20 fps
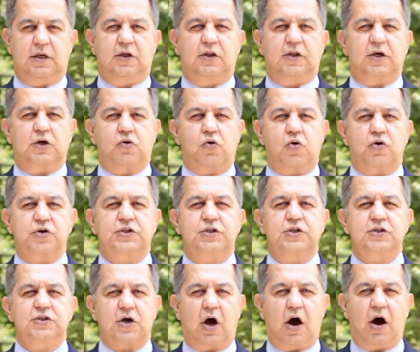The
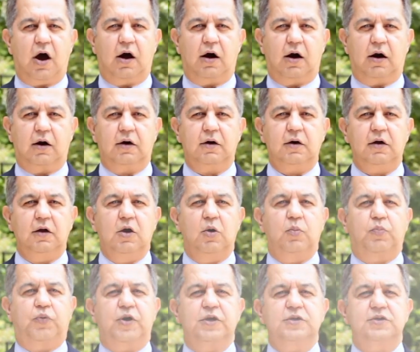courses are
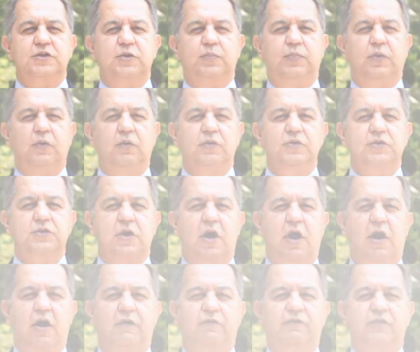Principles of